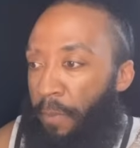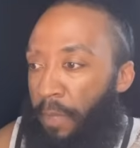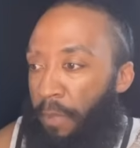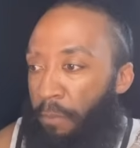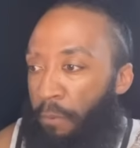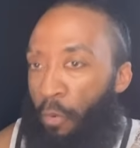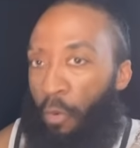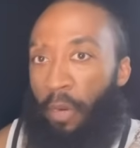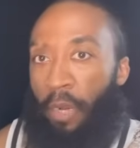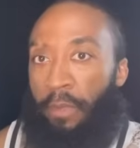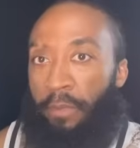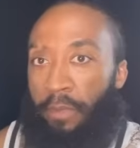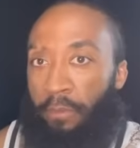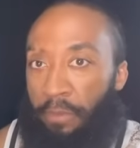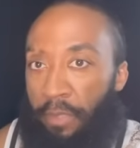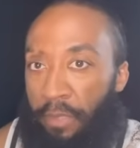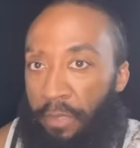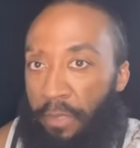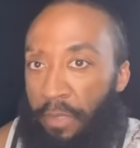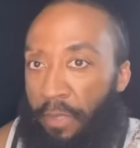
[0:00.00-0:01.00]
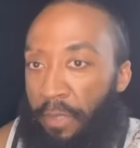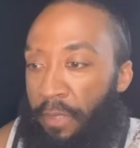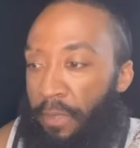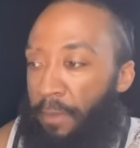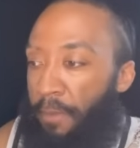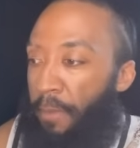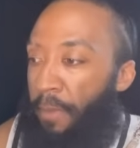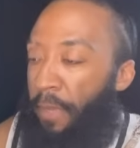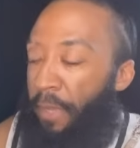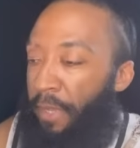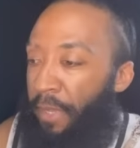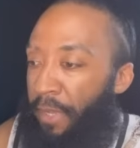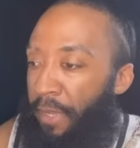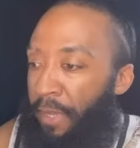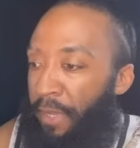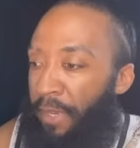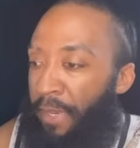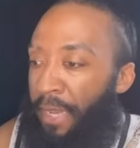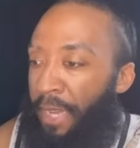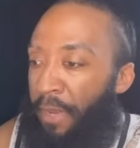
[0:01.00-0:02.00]
more optimistic,
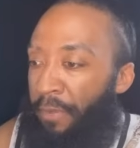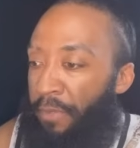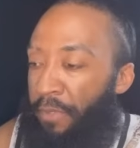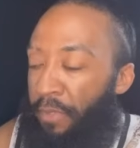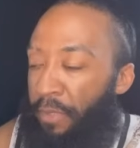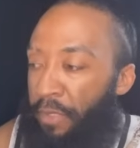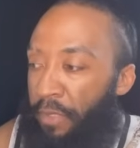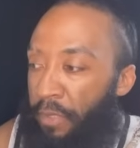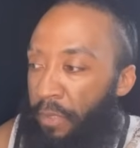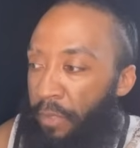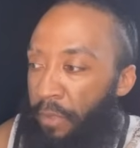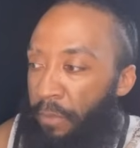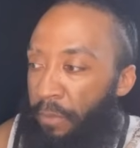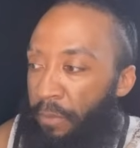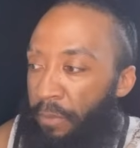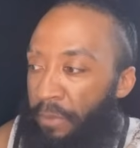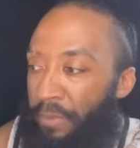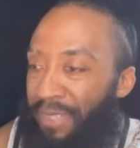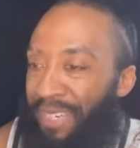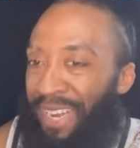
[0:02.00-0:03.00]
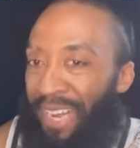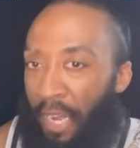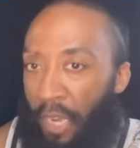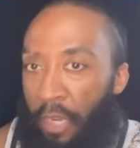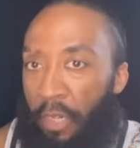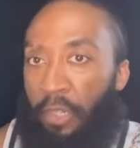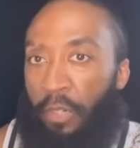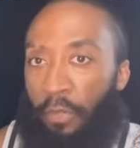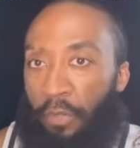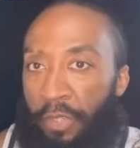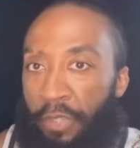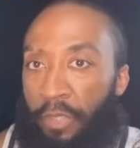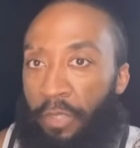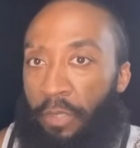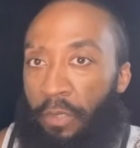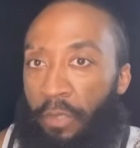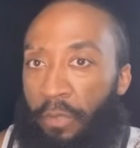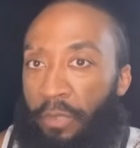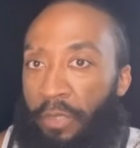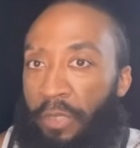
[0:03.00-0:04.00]
and having some concrete
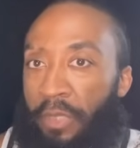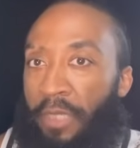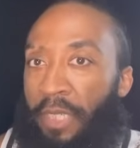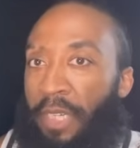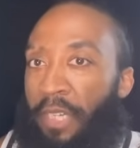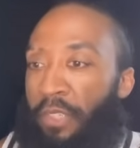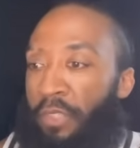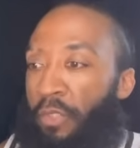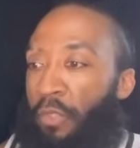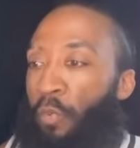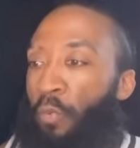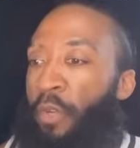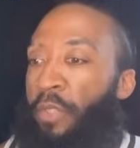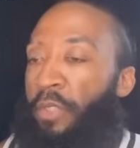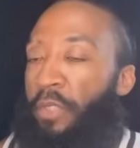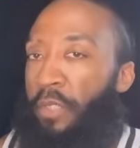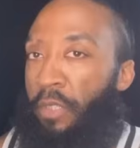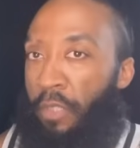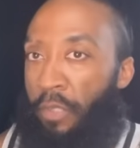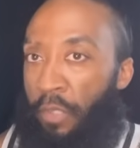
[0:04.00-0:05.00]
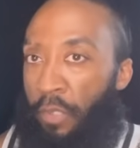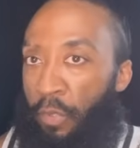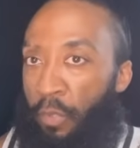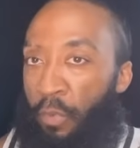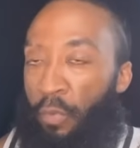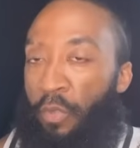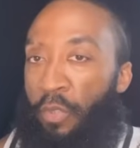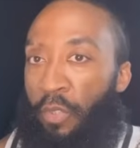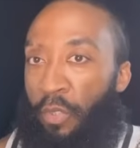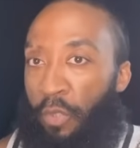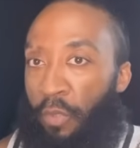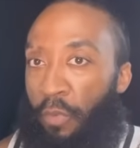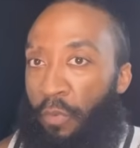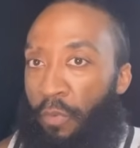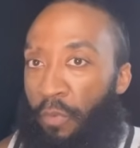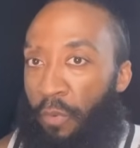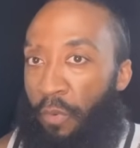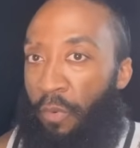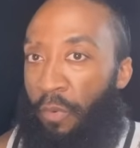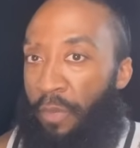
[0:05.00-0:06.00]
solutions as to what to do to go
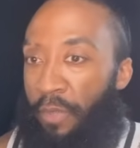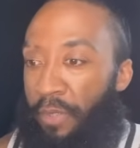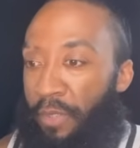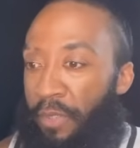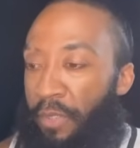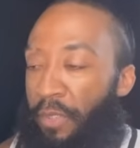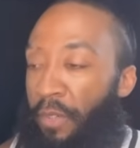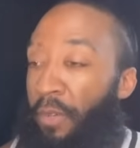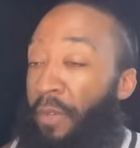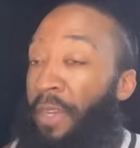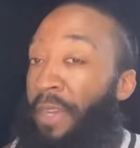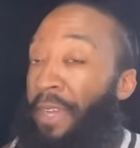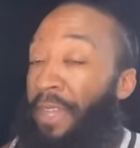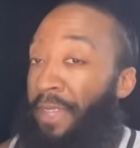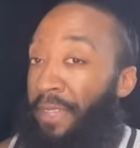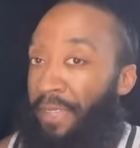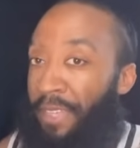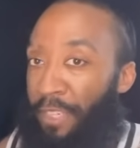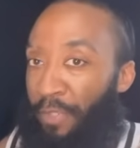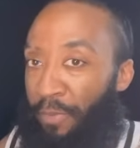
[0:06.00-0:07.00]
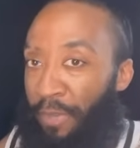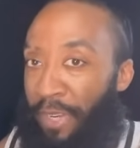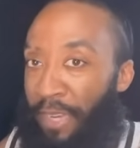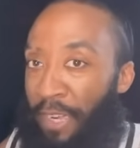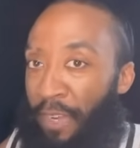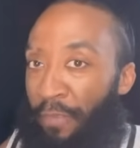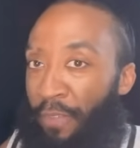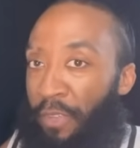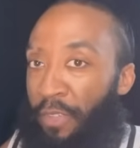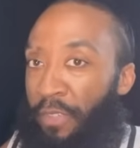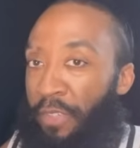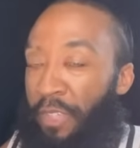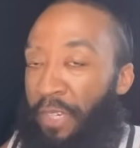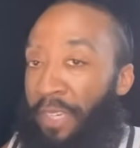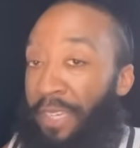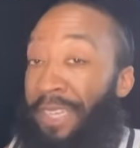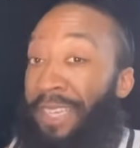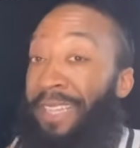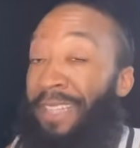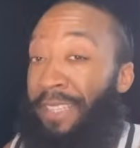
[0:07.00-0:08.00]
forward. So that's what I have for you
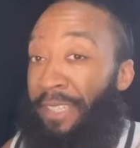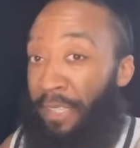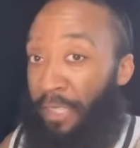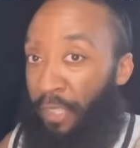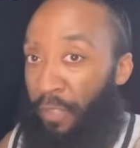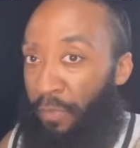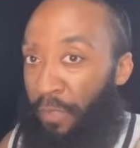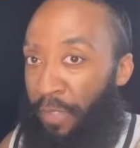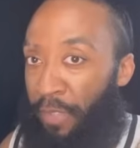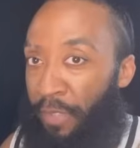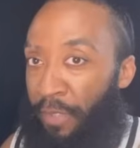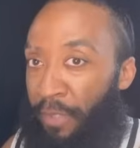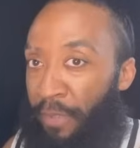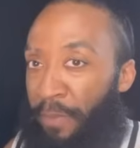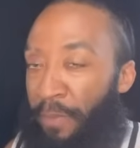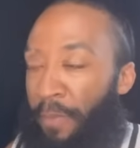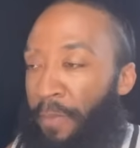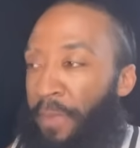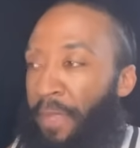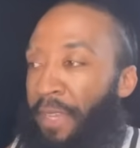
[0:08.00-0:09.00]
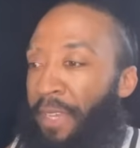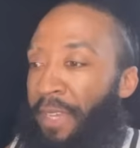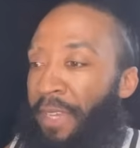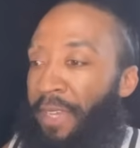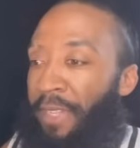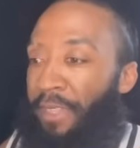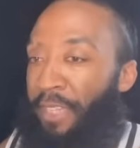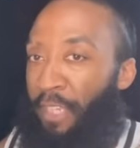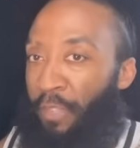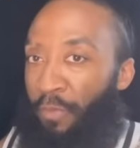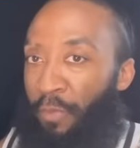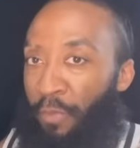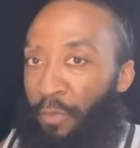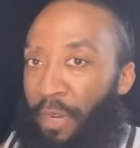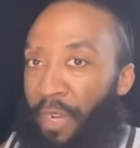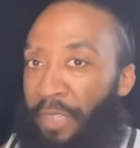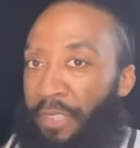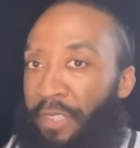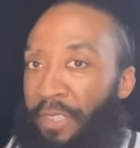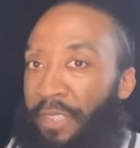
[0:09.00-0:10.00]
today in this video. Thanks for
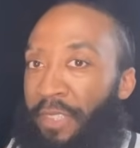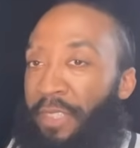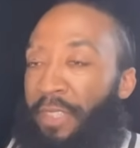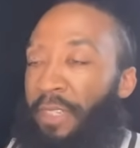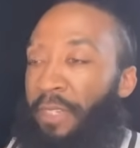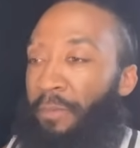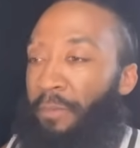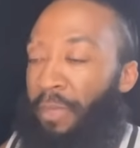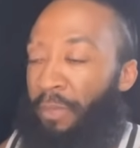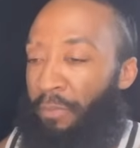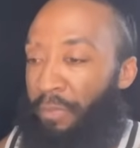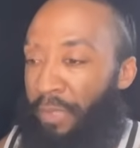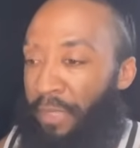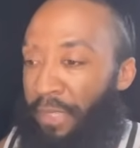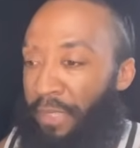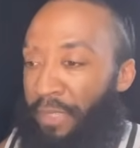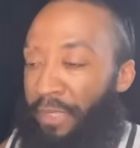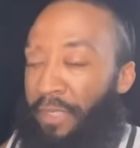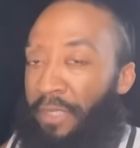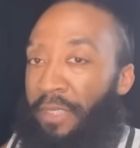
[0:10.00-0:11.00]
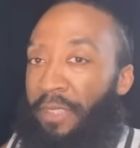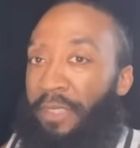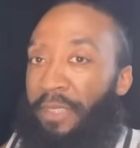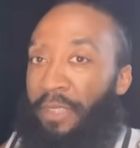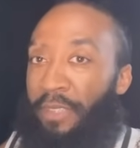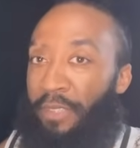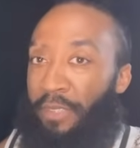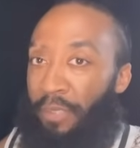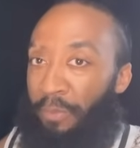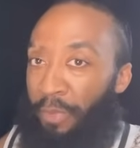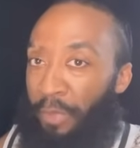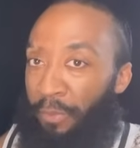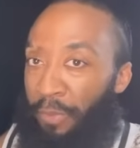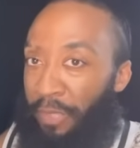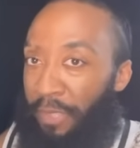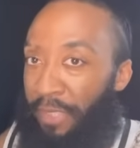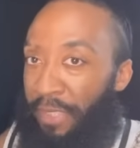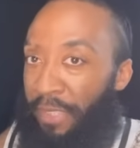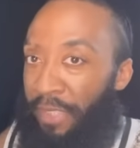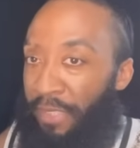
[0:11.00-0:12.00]
watching. Be blessed. This is your big
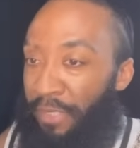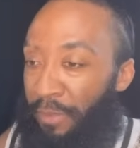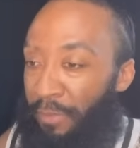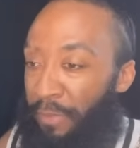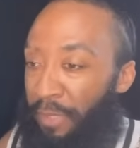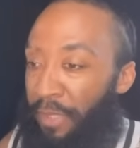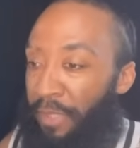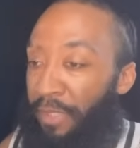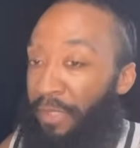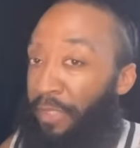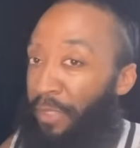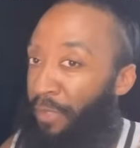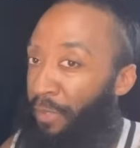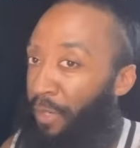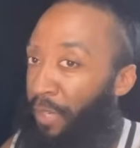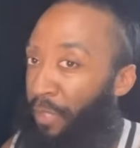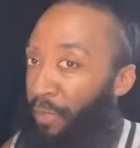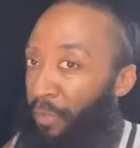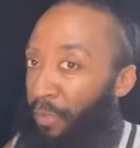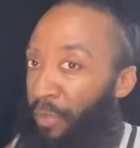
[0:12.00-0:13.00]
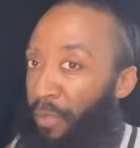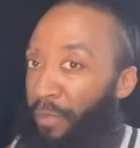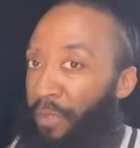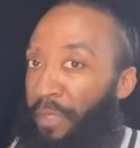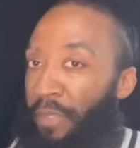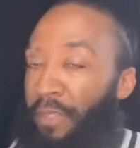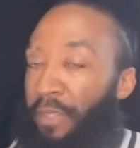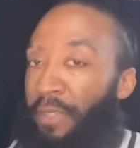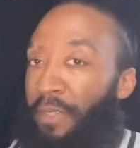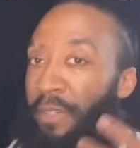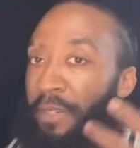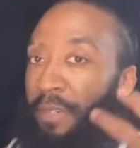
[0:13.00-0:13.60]
brother, King Jabez. You know how I do it over here.